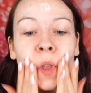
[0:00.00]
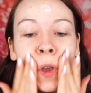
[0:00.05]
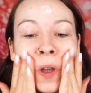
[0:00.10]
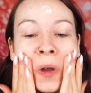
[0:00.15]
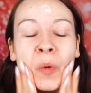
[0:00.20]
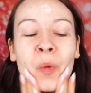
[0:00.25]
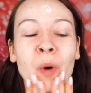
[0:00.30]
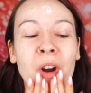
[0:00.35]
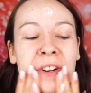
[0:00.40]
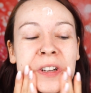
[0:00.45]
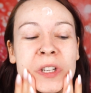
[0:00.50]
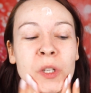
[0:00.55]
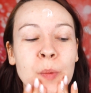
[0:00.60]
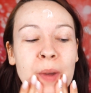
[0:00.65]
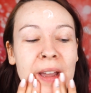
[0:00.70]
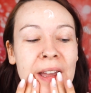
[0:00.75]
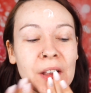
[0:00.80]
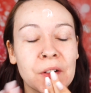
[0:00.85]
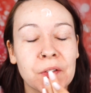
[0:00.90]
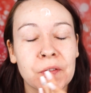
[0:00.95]
it works
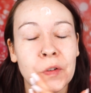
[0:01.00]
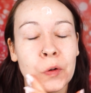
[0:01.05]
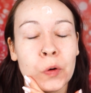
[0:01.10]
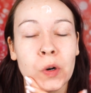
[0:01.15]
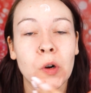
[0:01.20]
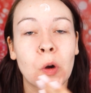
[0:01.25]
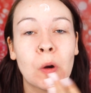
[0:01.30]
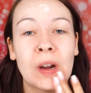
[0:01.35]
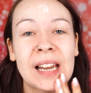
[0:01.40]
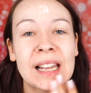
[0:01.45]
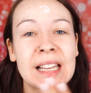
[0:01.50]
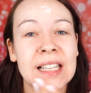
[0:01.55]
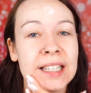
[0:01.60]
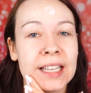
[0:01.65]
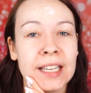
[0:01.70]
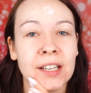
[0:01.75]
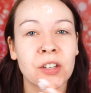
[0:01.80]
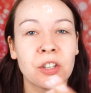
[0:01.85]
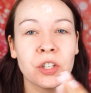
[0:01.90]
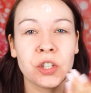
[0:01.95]
well for oily
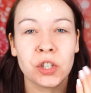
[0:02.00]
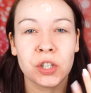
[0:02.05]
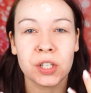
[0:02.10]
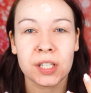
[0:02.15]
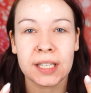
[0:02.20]
skin because